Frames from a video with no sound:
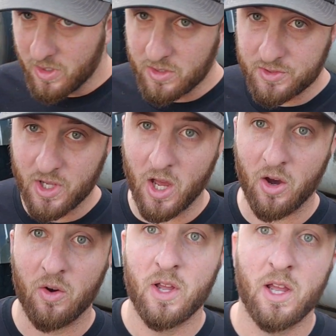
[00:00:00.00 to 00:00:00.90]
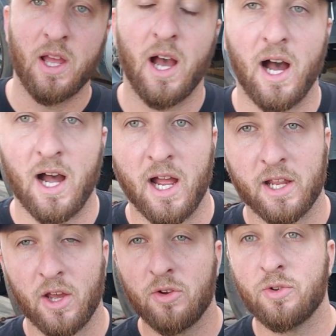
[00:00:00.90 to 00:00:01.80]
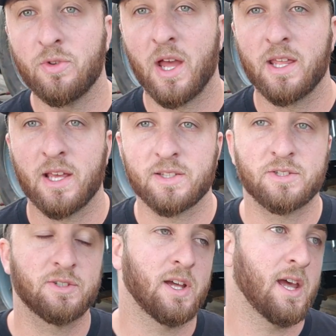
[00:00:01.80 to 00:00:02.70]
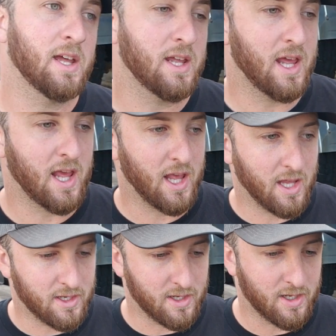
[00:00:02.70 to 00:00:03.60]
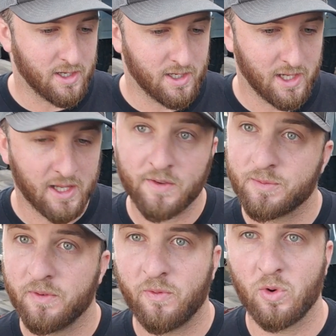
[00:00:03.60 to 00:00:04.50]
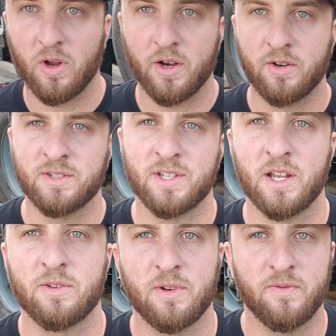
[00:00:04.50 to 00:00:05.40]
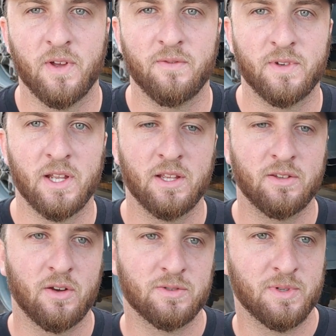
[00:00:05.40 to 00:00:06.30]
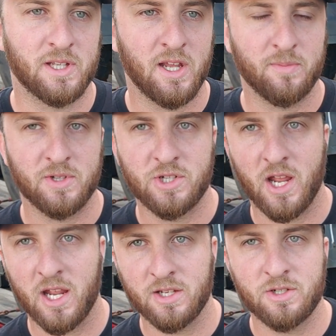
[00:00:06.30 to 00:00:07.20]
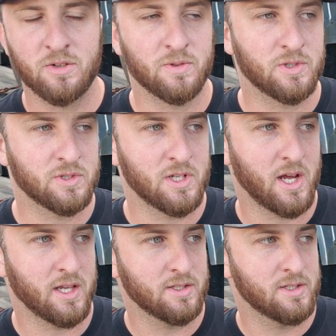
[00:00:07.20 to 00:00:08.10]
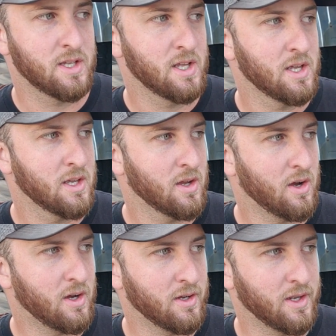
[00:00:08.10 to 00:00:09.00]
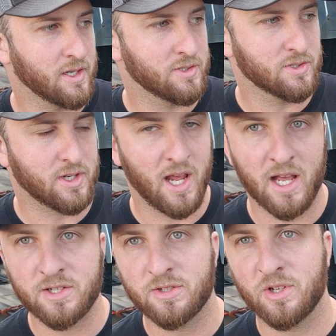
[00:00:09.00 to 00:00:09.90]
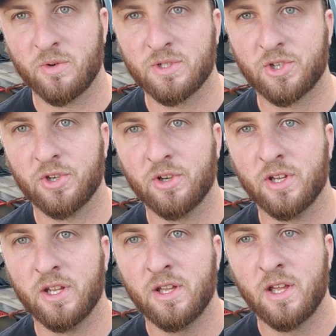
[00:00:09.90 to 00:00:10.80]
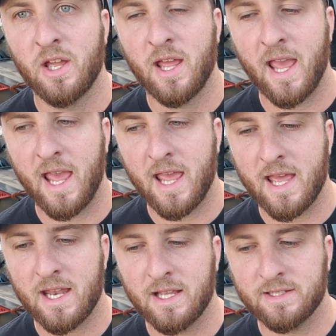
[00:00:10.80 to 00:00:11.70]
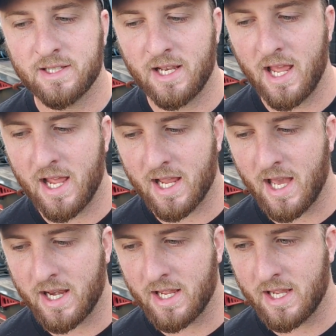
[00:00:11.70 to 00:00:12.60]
so I go do that yesterday, and he gives me $400 instead of $350. Tells me to keep the change, which was nice. Extra cash is always good. And he said, hey, I got